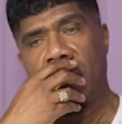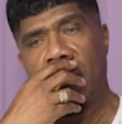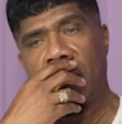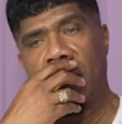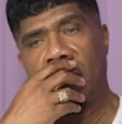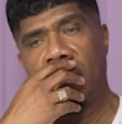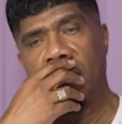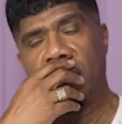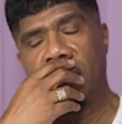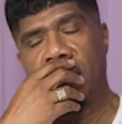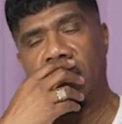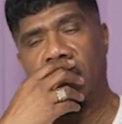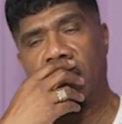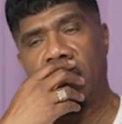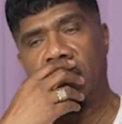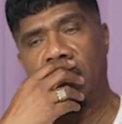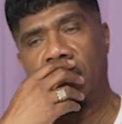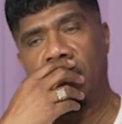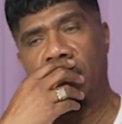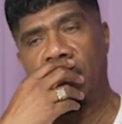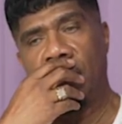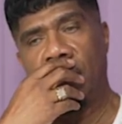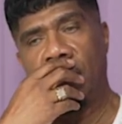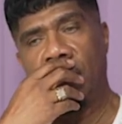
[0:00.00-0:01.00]
and he was telling
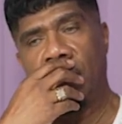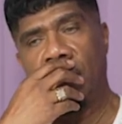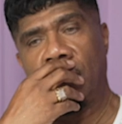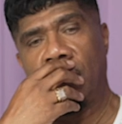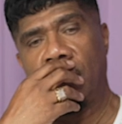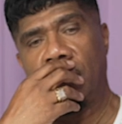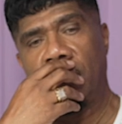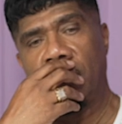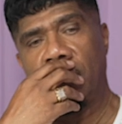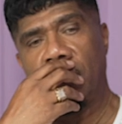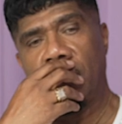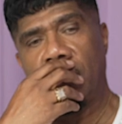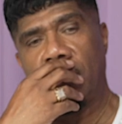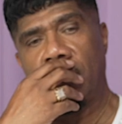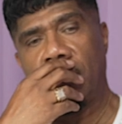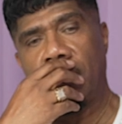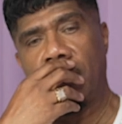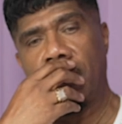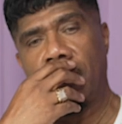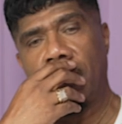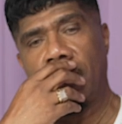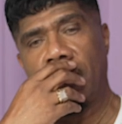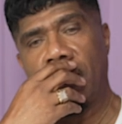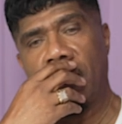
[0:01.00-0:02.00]
him, you know,
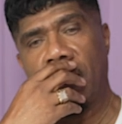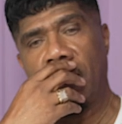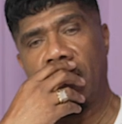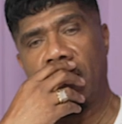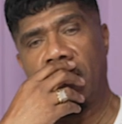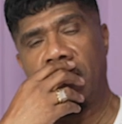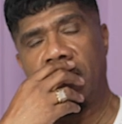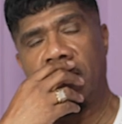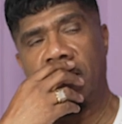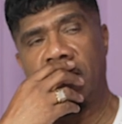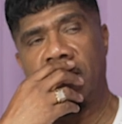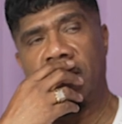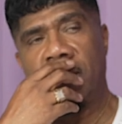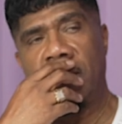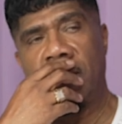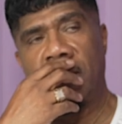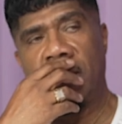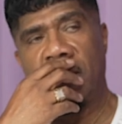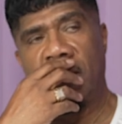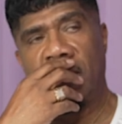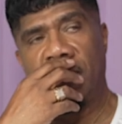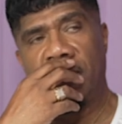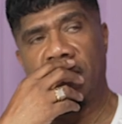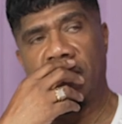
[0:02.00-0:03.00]
a
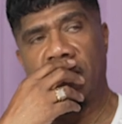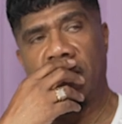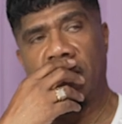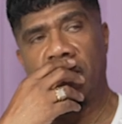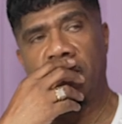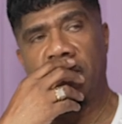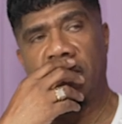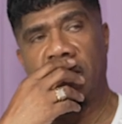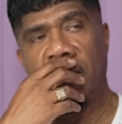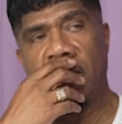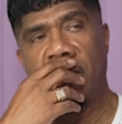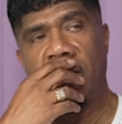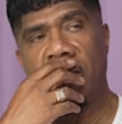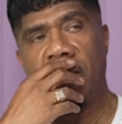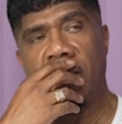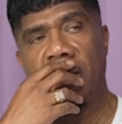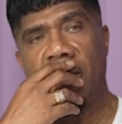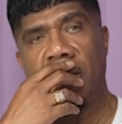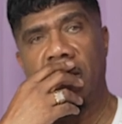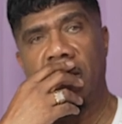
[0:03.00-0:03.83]
distant lover could be